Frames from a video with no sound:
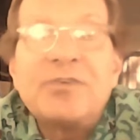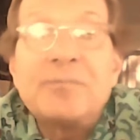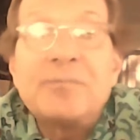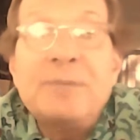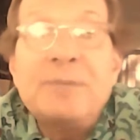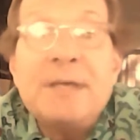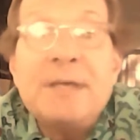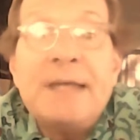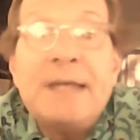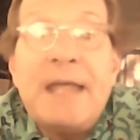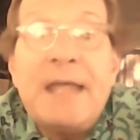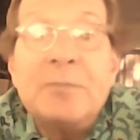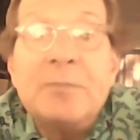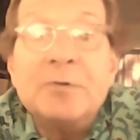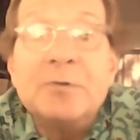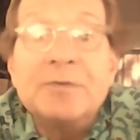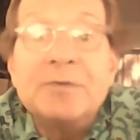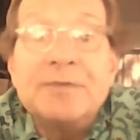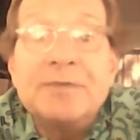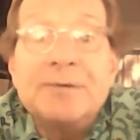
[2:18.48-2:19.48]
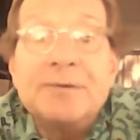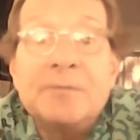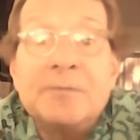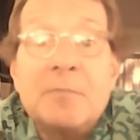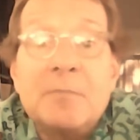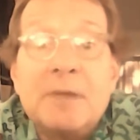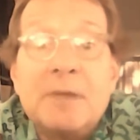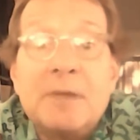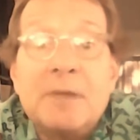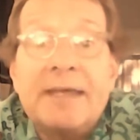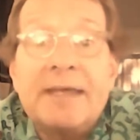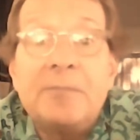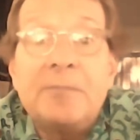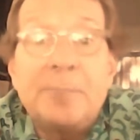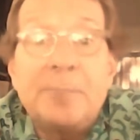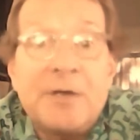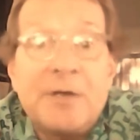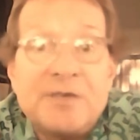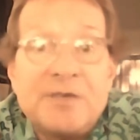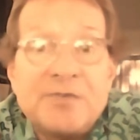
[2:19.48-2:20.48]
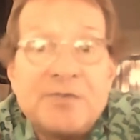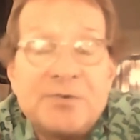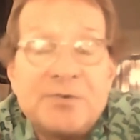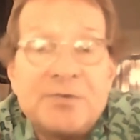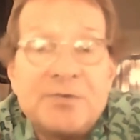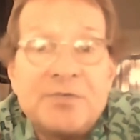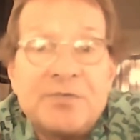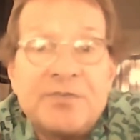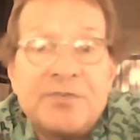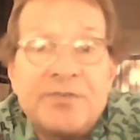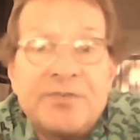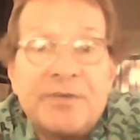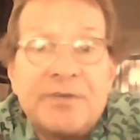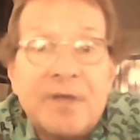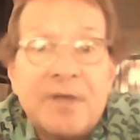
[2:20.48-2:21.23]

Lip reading: being able to get pictures